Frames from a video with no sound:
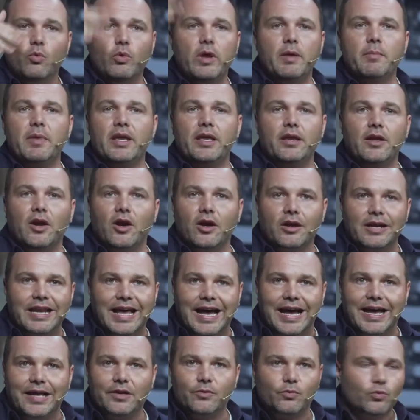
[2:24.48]
Women are
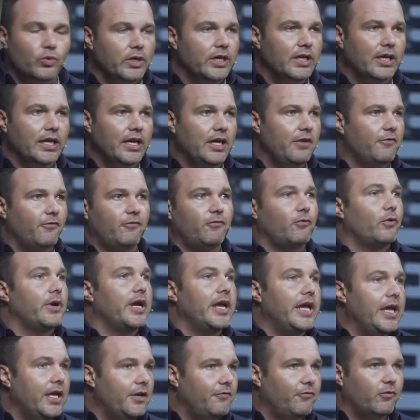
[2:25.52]
not really
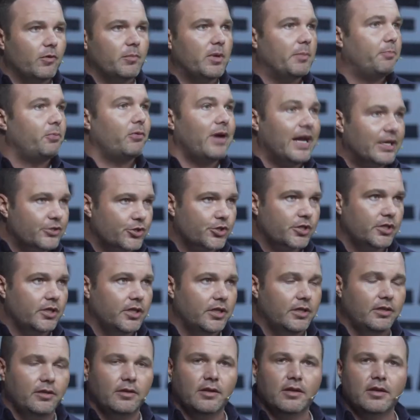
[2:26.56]
freed from
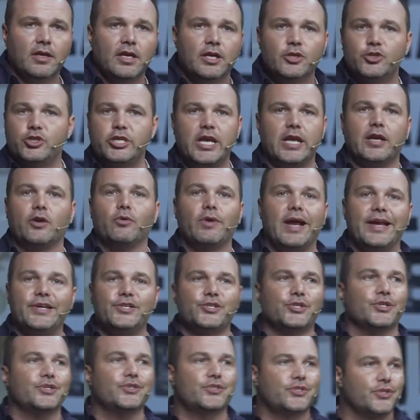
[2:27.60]
oppression.
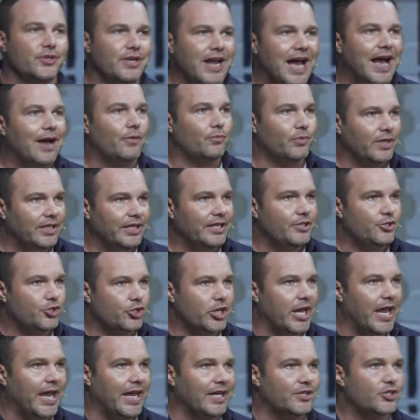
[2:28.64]
Generations are not really
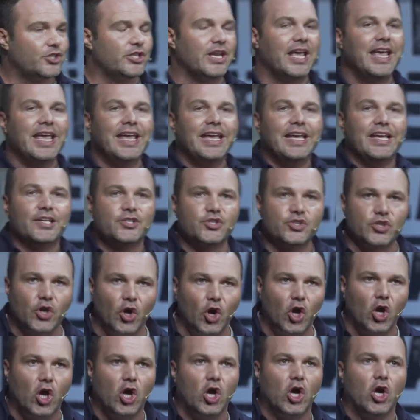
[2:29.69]
changed. It's
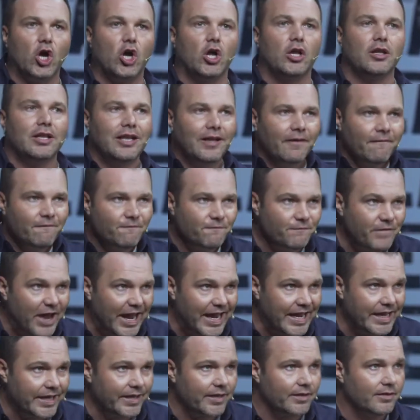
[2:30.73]
all
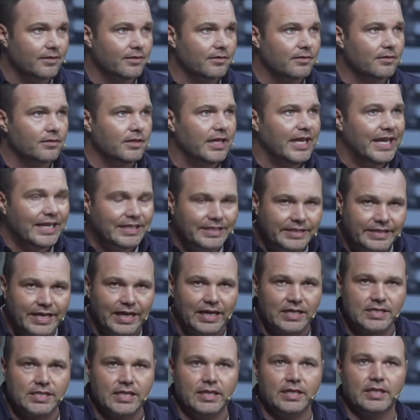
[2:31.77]
fake. It
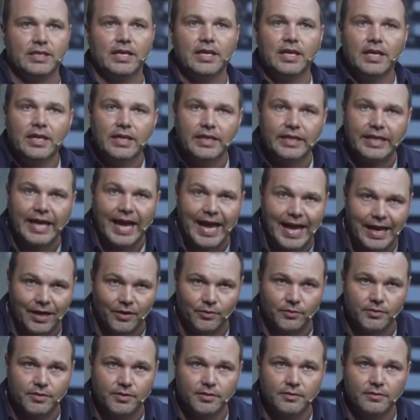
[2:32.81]
doesn't
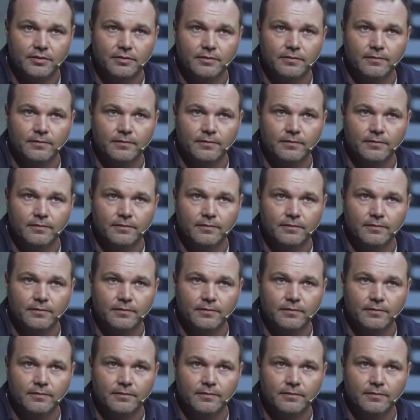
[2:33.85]
count.